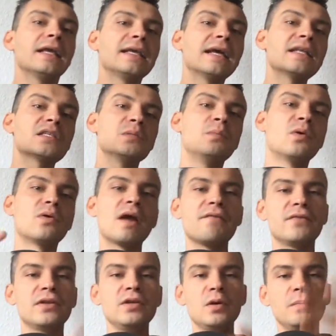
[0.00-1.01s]
gets more
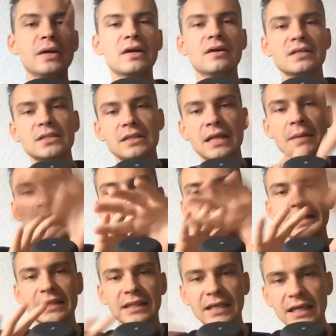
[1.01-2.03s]
revenue because they
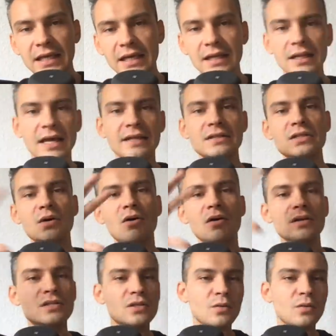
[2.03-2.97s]
make a deal and so on.